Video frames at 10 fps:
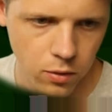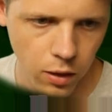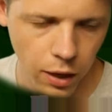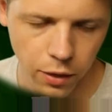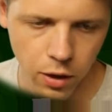
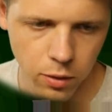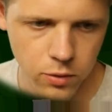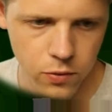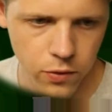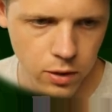I thought it
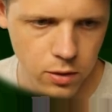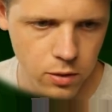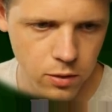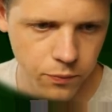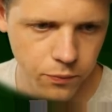was
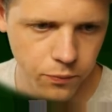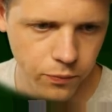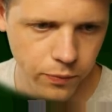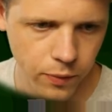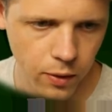fixed.
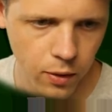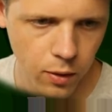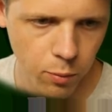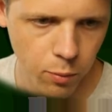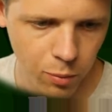
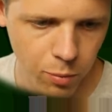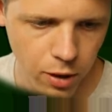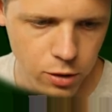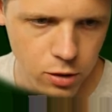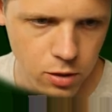Maybe I
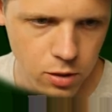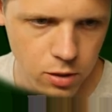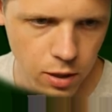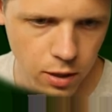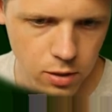just didn't
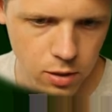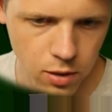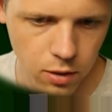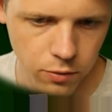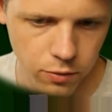test it
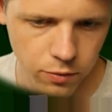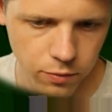enough.